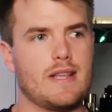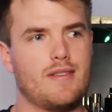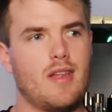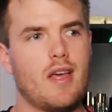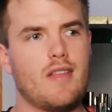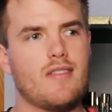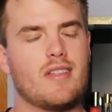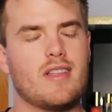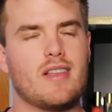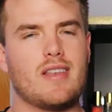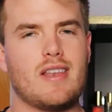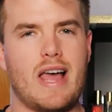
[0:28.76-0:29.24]
It's
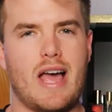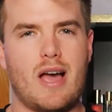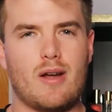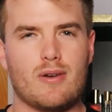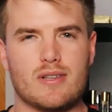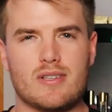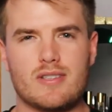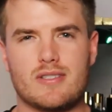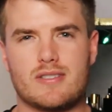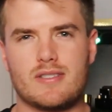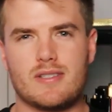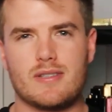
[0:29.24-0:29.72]
not the
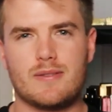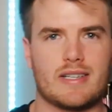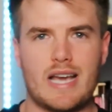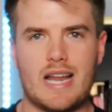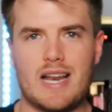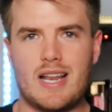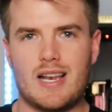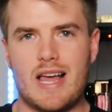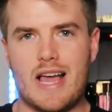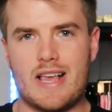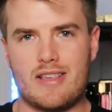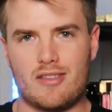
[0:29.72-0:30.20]
loudest. It
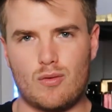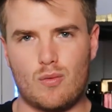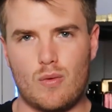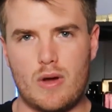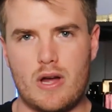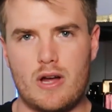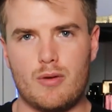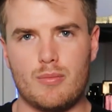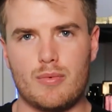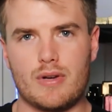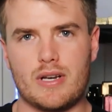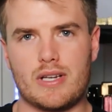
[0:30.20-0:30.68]
kind of lasts a
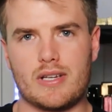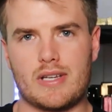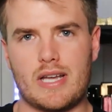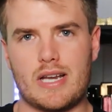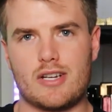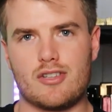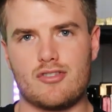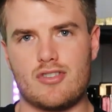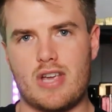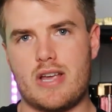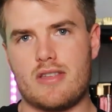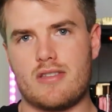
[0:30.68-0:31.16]
while, but it
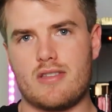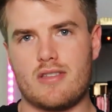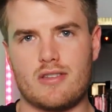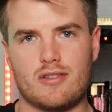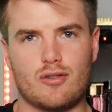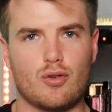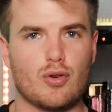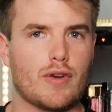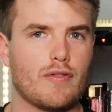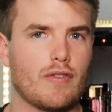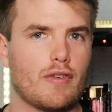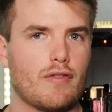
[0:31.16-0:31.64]
kind of changes
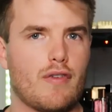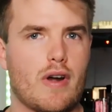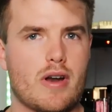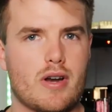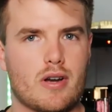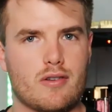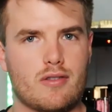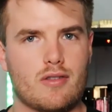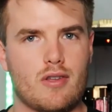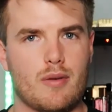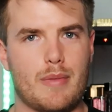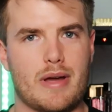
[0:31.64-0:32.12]
into a different
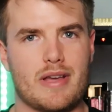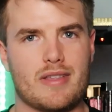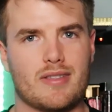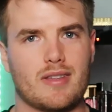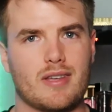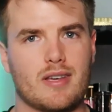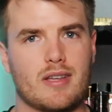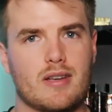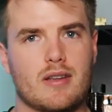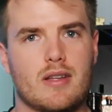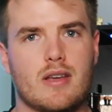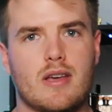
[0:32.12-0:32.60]
fragrance on my
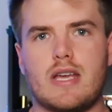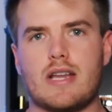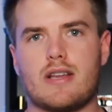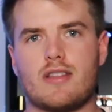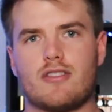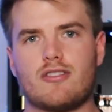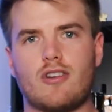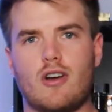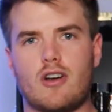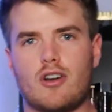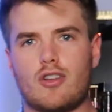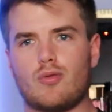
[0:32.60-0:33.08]
skin. It
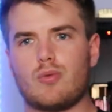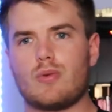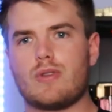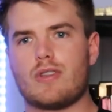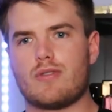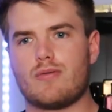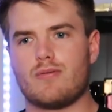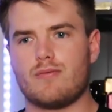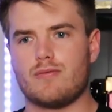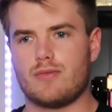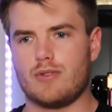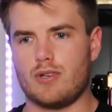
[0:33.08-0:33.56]
starts
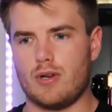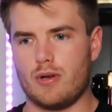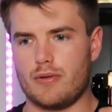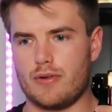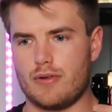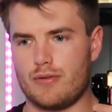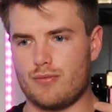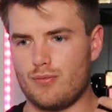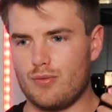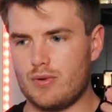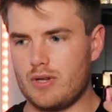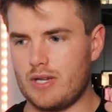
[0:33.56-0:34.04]
with, you know,
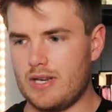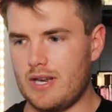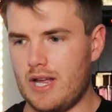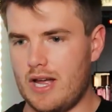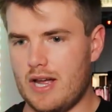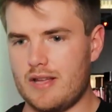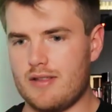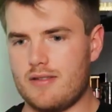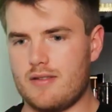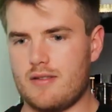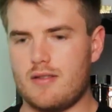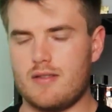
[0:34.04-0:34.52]
this really
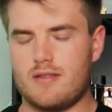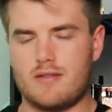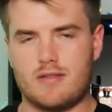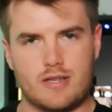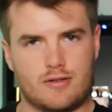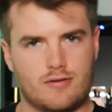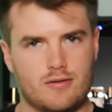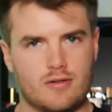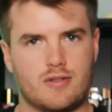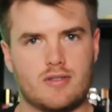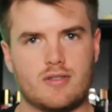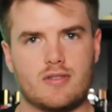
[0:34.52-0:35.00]
nice
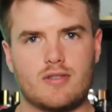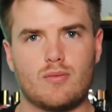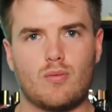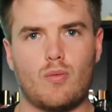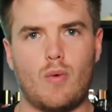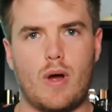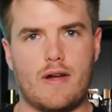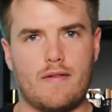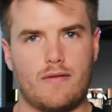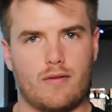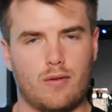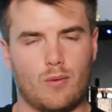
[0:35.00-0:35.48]
citrus,
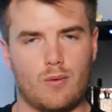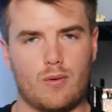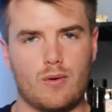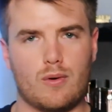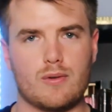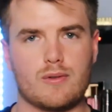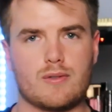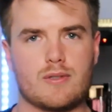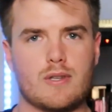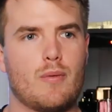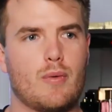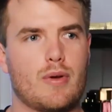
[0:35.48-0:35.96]
white
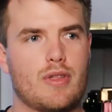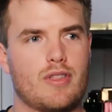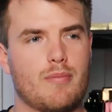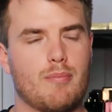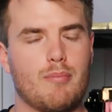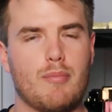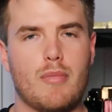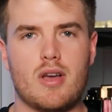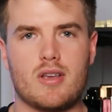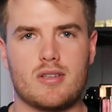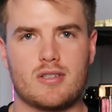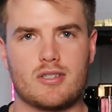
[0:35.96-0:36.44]
florals with
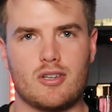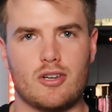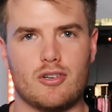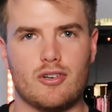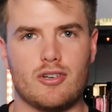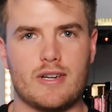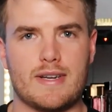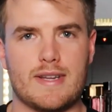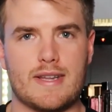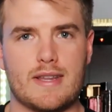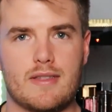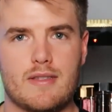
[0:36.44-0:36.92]
some musk
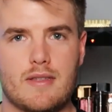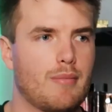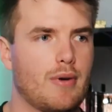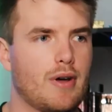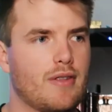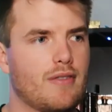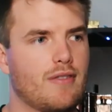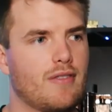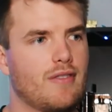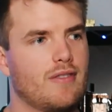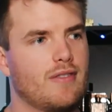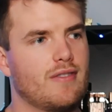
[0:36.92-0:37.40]
underneath,
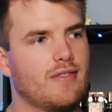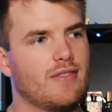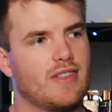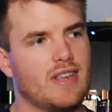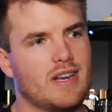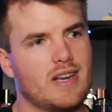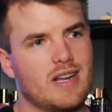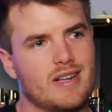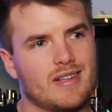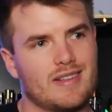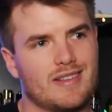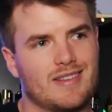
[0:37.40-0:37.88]
but
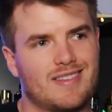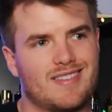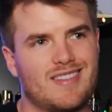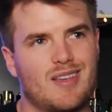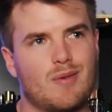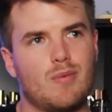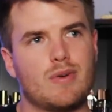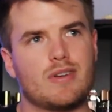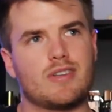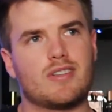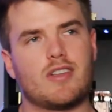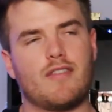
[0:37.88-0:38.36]
then it
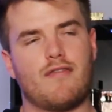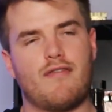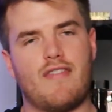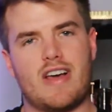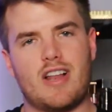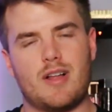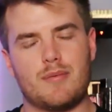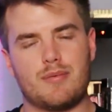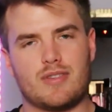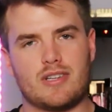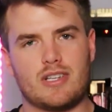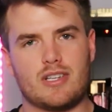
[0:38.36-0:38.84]
somewhat
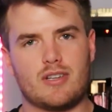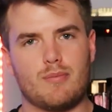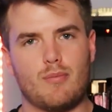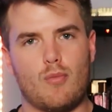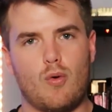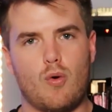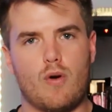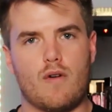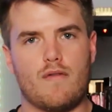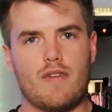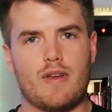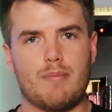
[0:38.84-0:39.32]
develops into
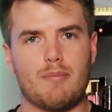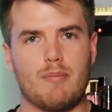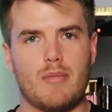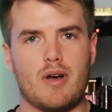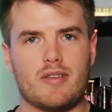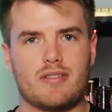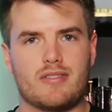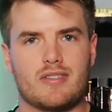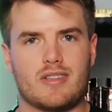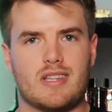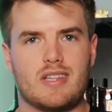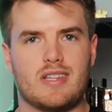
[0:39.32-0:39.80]
more of a
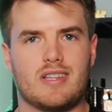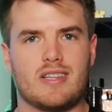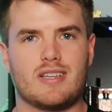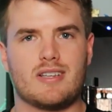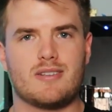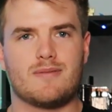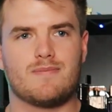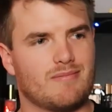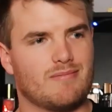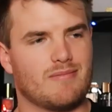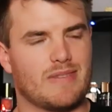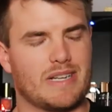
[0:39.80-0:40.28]

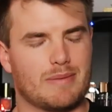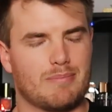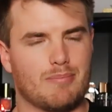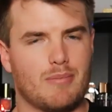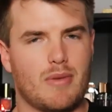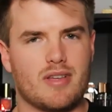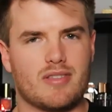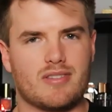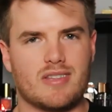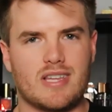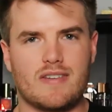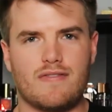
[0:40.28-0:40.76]

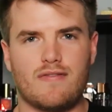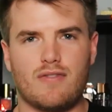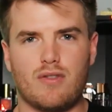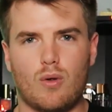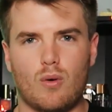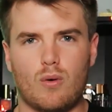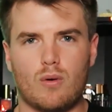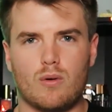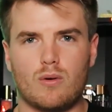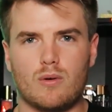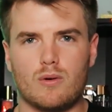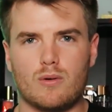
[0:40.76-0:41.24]
musky
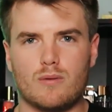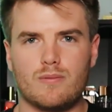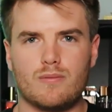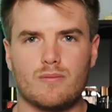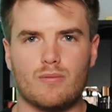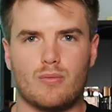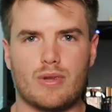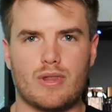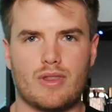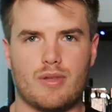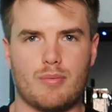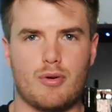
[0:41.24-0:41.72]
floral
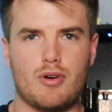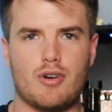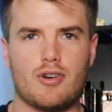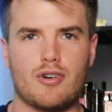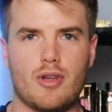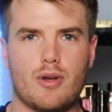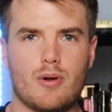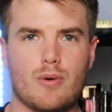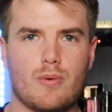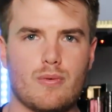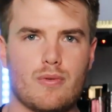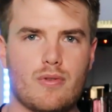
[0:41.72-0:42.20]
with some
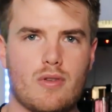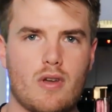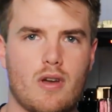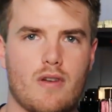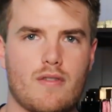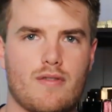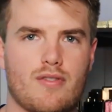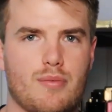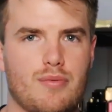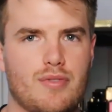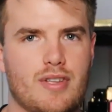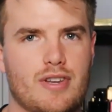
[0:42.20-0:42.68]
undertones
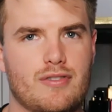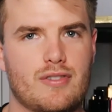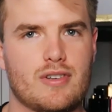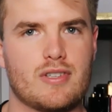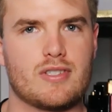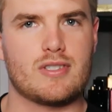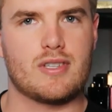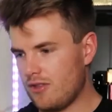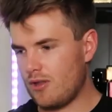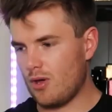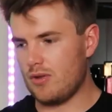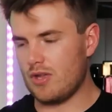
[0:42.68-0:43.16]
of some
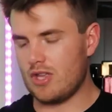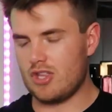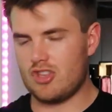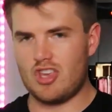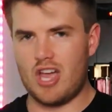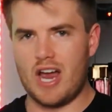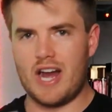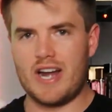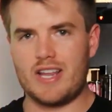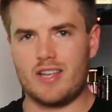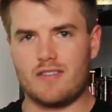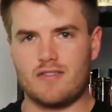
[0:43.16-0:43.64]
citrus. So the
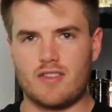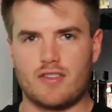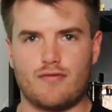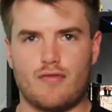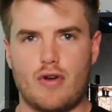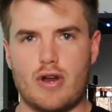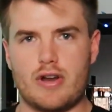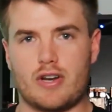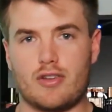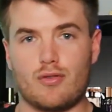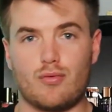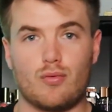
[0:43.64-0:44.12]
shining of this
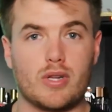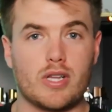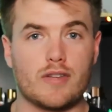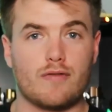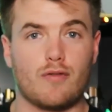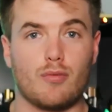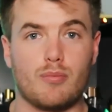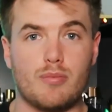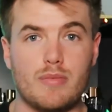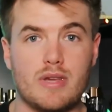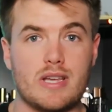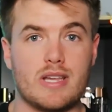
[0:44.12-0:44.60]
fragrance really
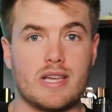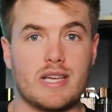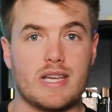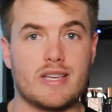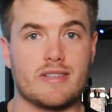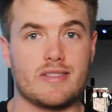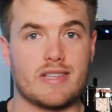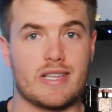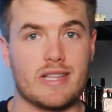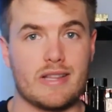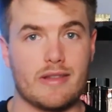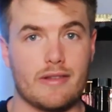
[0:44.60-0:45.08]
for me
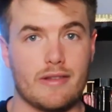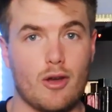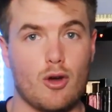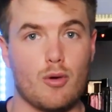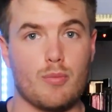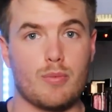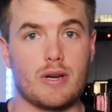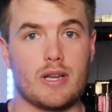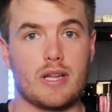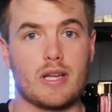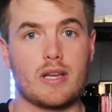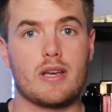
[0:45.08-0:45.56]
is in the
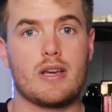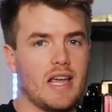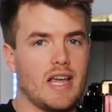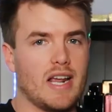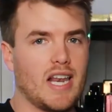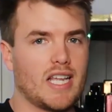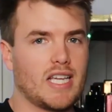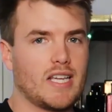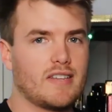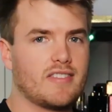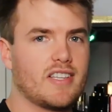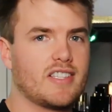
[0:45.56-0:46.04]
opening.
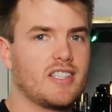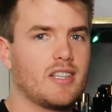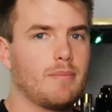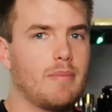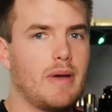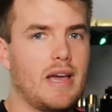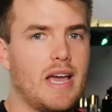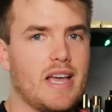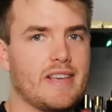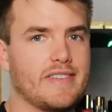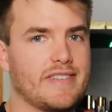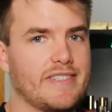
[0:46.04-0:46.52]
And like I said in the
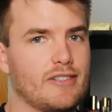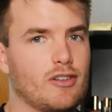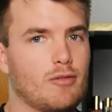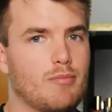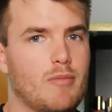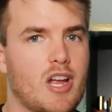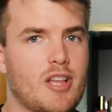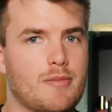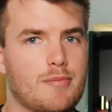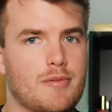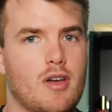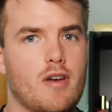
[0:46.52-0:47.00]
past, it
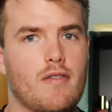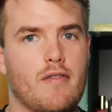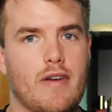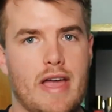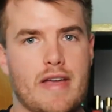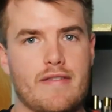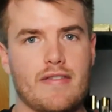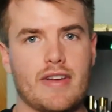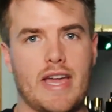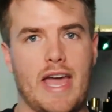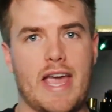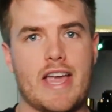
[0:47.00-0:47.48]
reminds me of
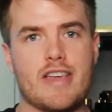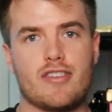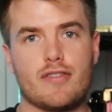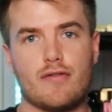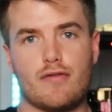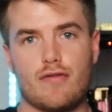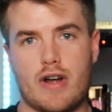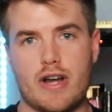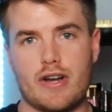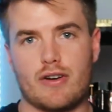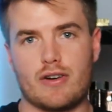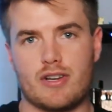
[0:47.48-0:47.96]
a
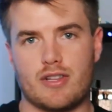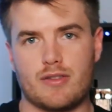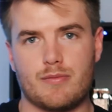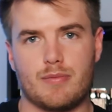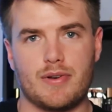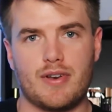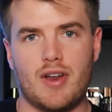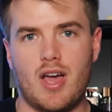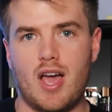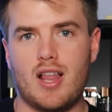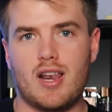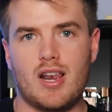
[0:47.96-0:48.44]
vacation fragrance,
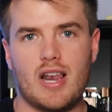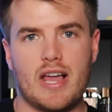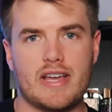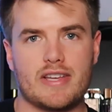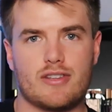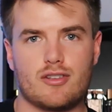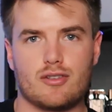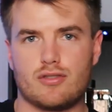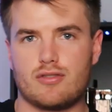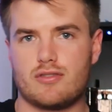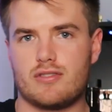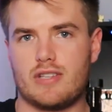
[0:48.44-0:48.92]
but not
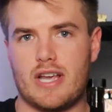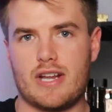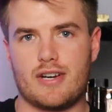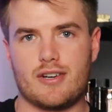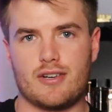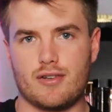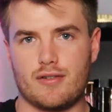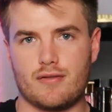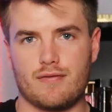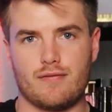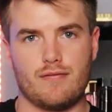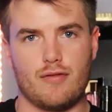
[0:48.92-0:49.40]
like your
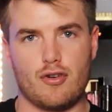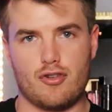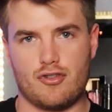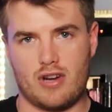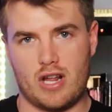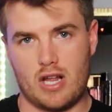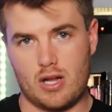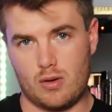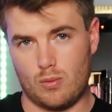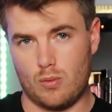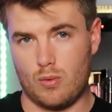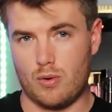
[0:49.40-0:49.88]
standard
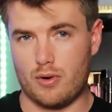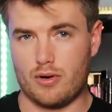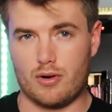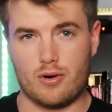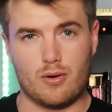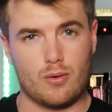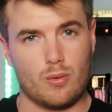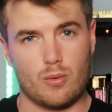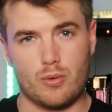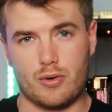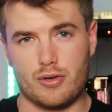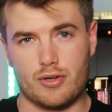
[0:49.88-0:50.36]
Virgin Island
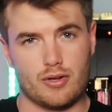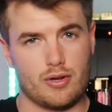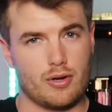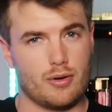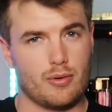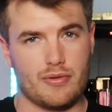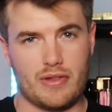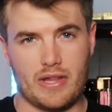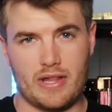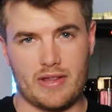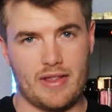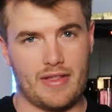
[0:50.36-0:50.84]
water or
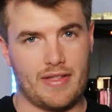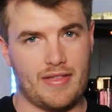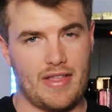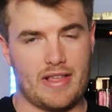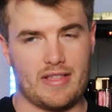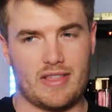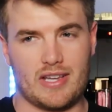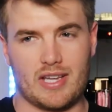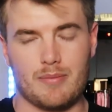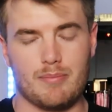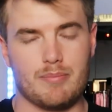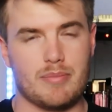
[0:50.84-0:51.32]
anything
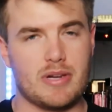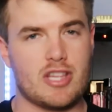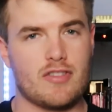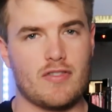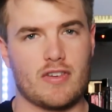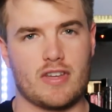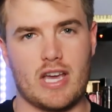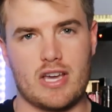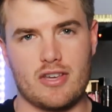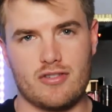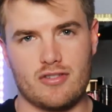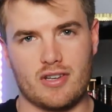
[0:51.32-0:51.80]
that's like a beach
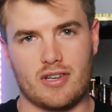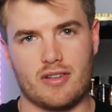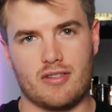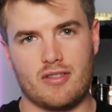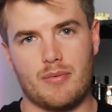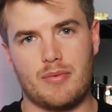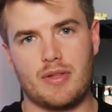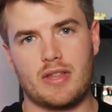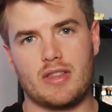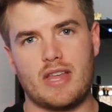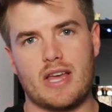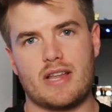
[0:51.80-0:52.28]
vacation. It's
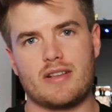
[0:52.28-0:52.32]
something